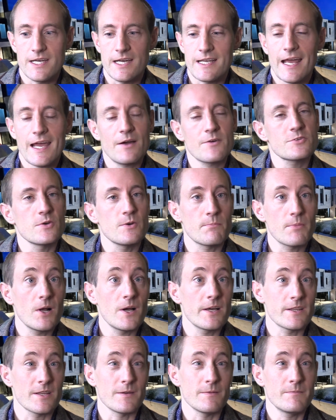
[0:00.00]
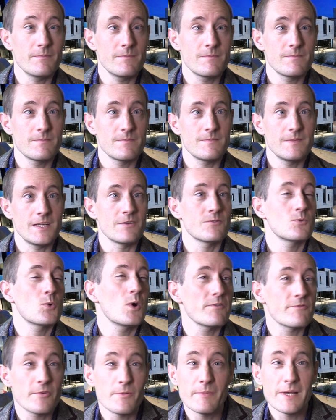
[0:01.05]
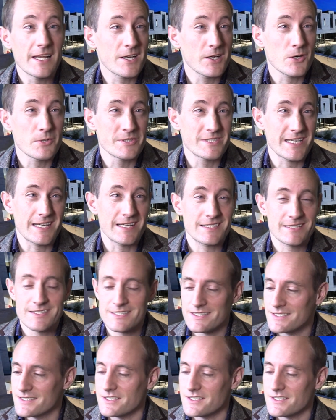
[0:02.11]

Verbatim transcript: and how to apply them in quite familiar contexts.